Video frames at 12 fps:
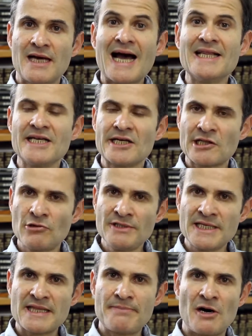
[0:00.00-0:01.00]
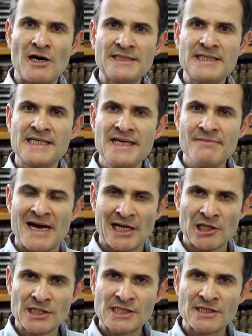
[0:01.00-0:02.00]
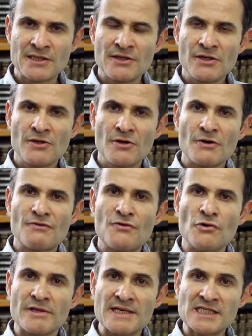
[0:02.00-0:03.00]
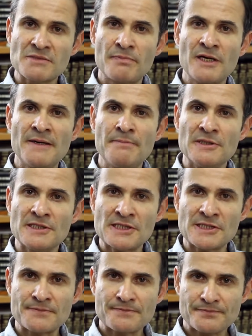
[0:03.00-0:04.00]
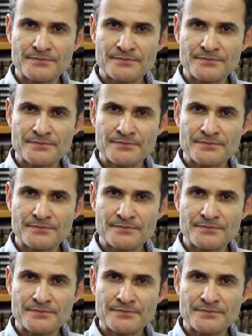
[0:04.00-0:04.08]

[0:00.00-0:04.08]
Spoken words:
and including the parties' emails for this purpose.